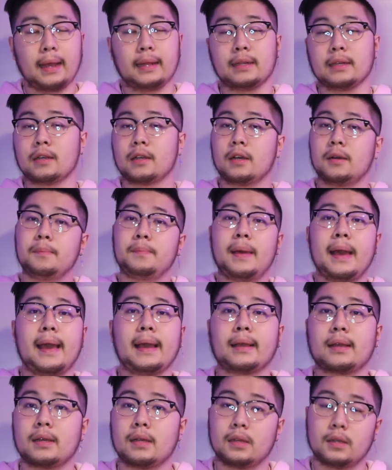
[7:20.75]
and then come
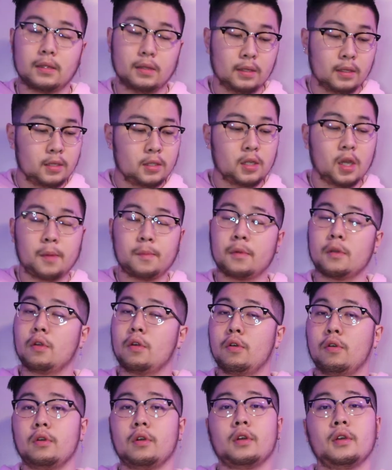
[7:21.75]
back the summer
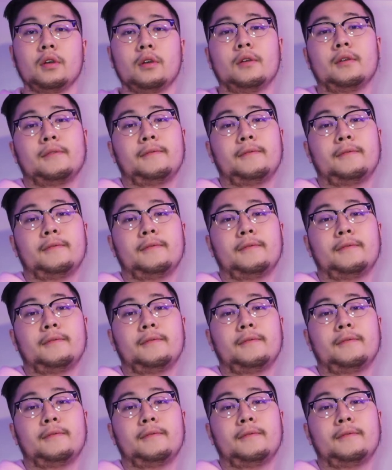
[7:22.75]
or